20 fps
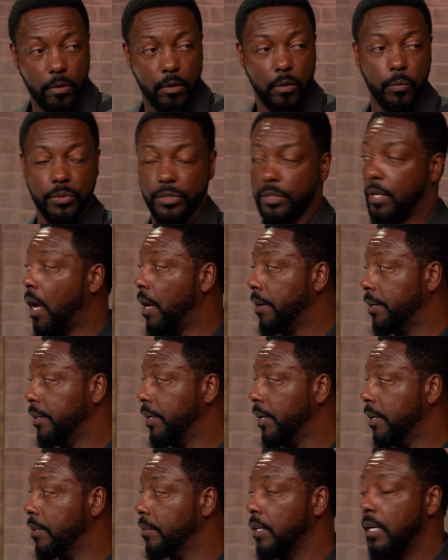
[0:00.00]
was gone
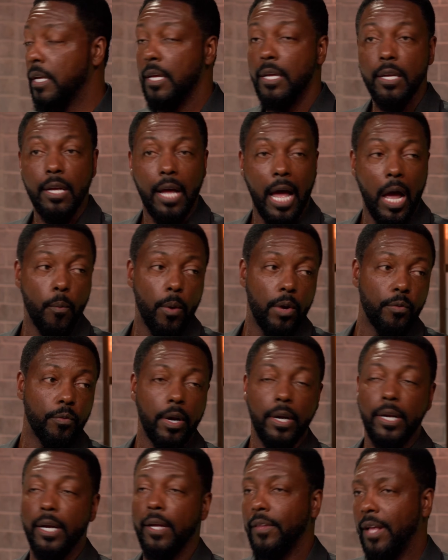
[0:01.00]
again. I went
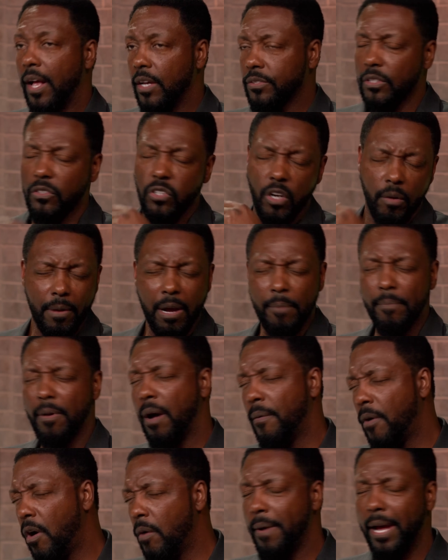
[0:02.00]
running in the house. I told my
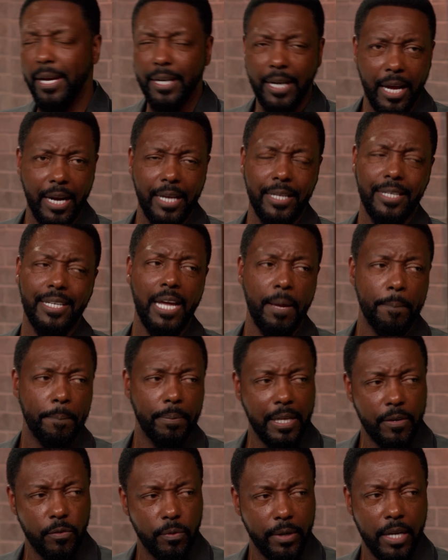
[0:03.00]
mom, oh my God, I can't
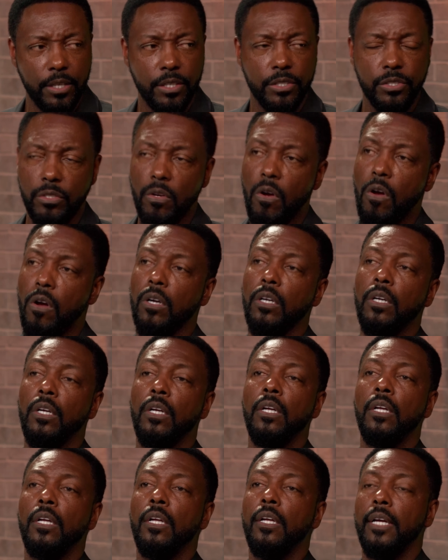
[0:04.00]
believe what I just saw.
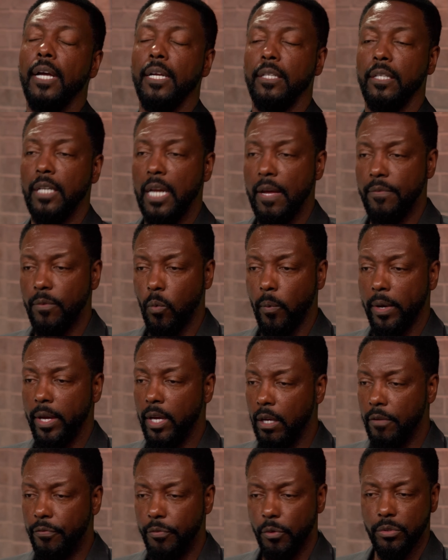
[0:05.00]
It didn't have a
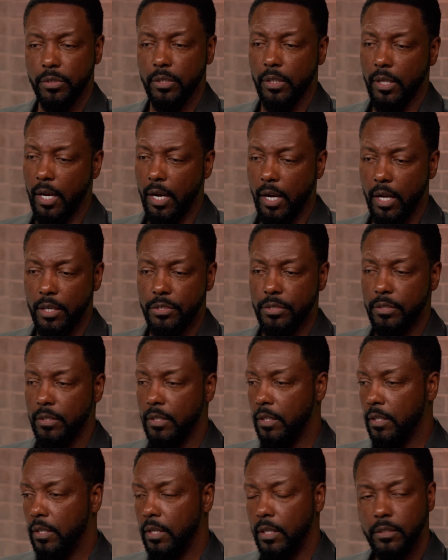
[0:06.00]
wing, fuselage,
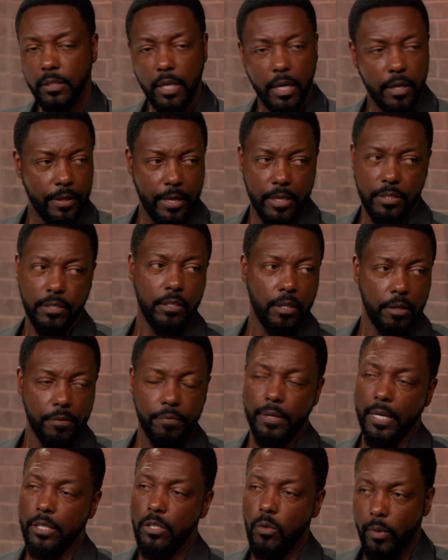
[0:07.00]
none of that
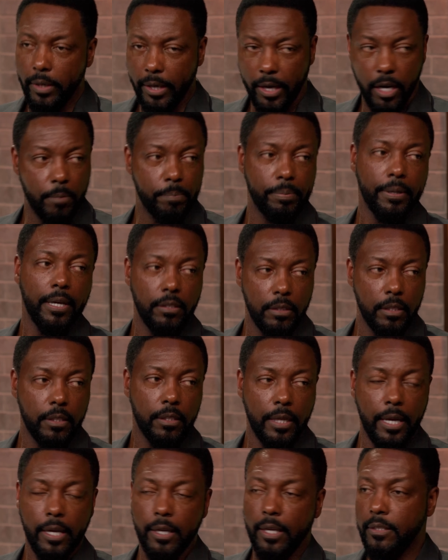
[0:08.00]
stuff. I knew what an airplane looked
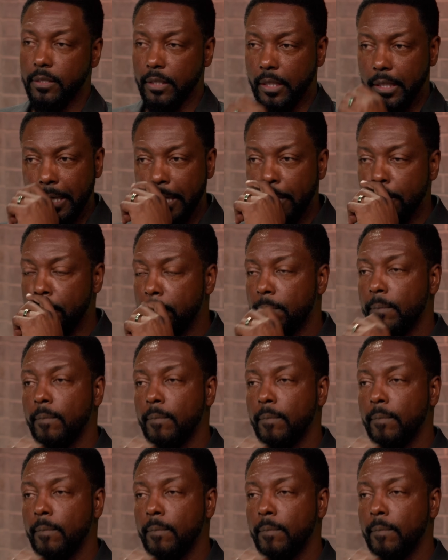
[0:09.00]
like as a kid.